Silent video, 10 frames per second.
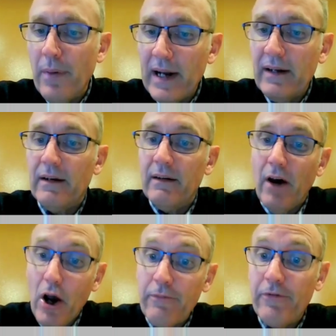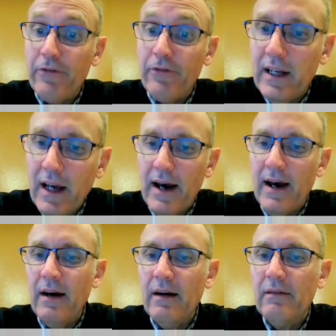But hopefully
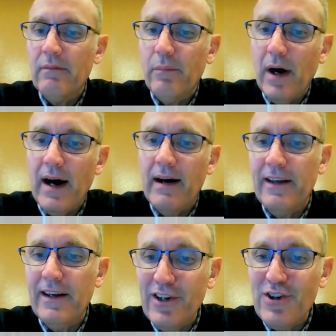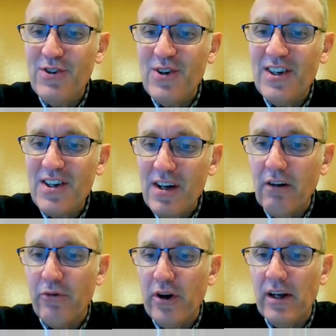here, by the industry
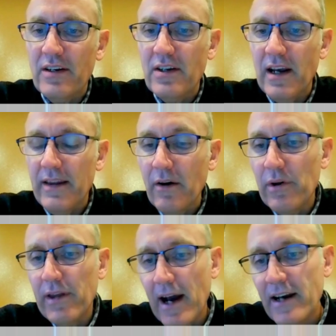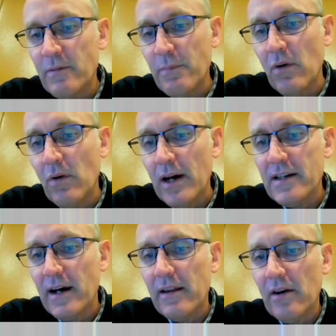itself working together, with us being
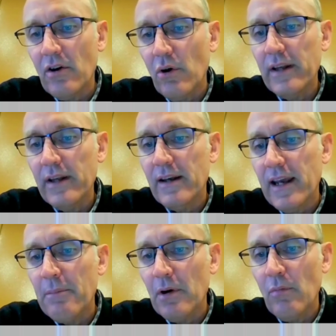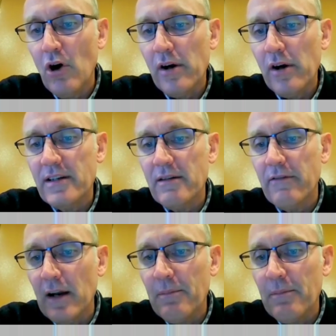one side of the coin, the capital markets
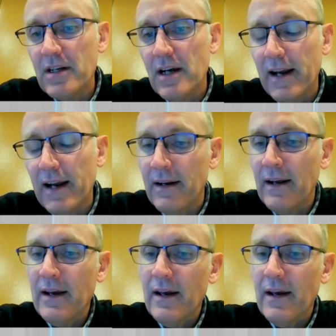development side,